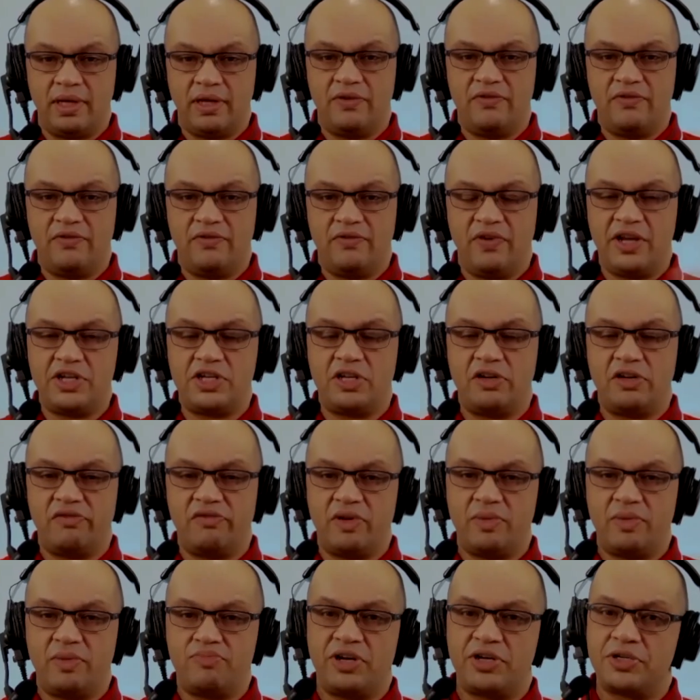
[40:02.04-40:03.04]

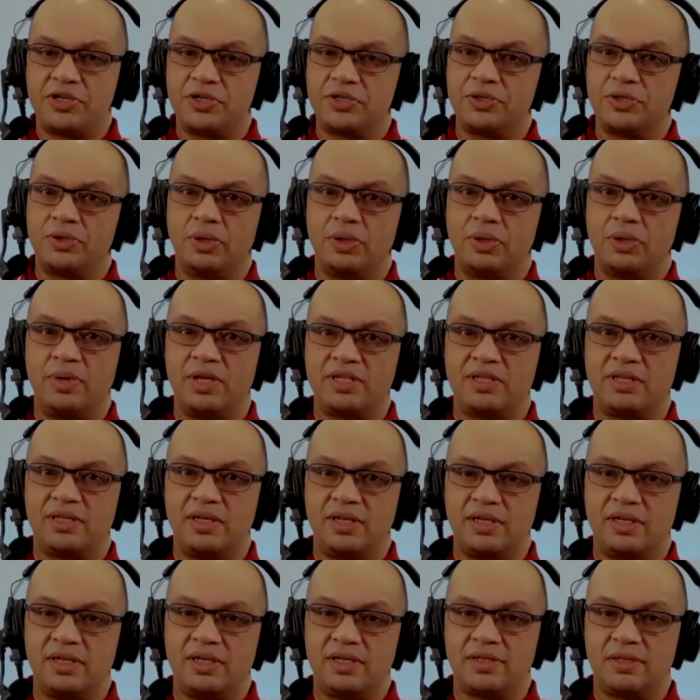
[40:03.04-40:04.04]
inflationary pressures on a
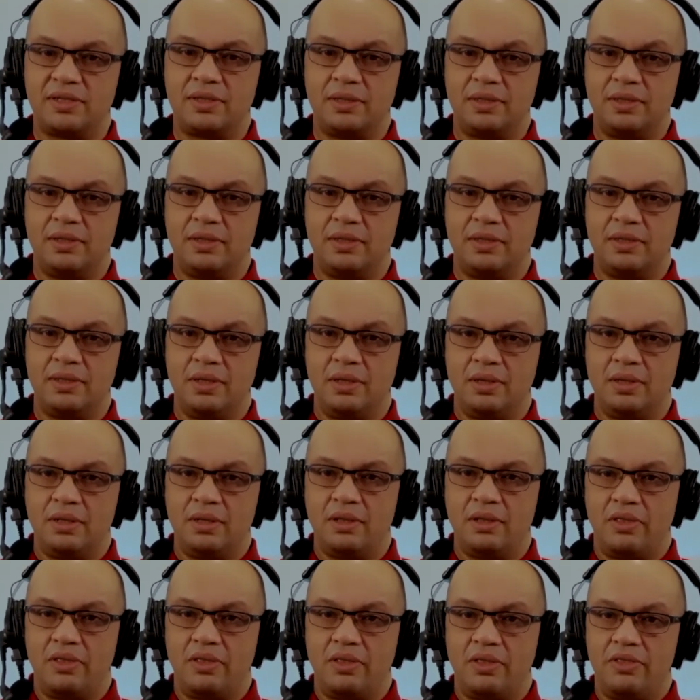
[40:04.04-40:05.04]
business.
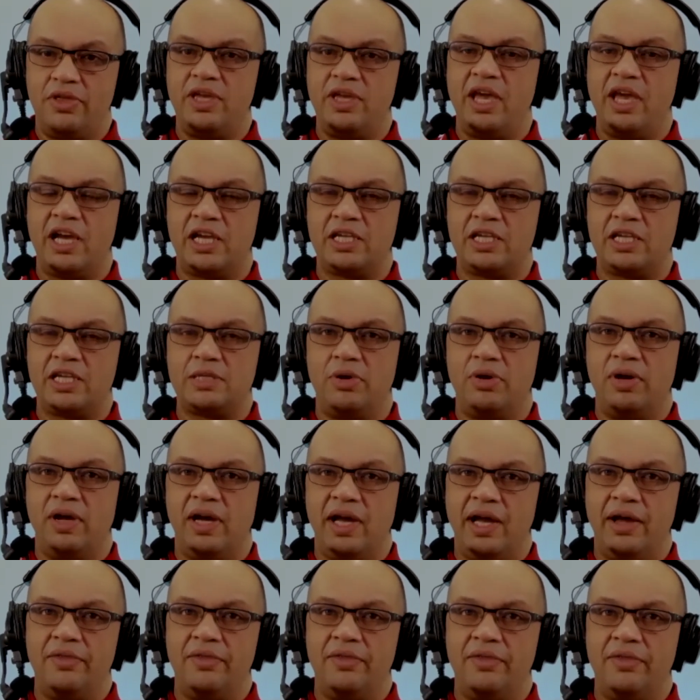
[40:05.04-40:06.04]
The expert
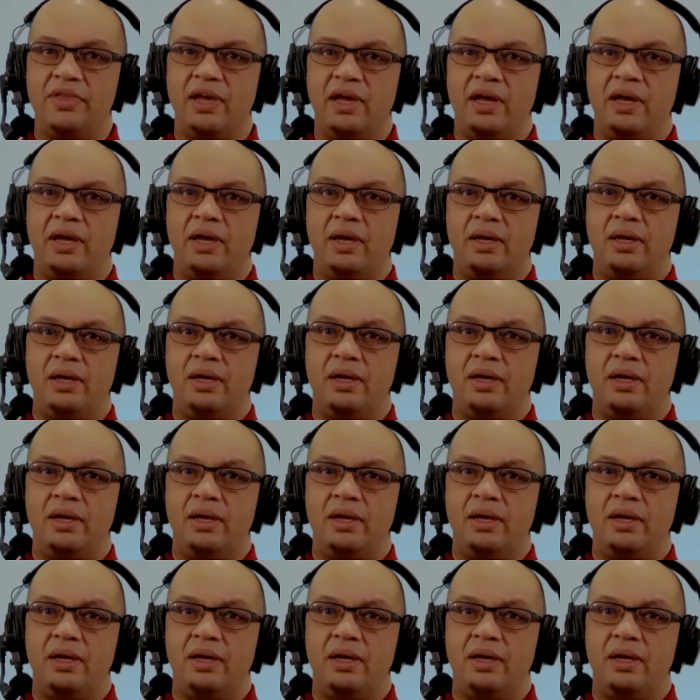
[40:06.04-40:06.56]
out there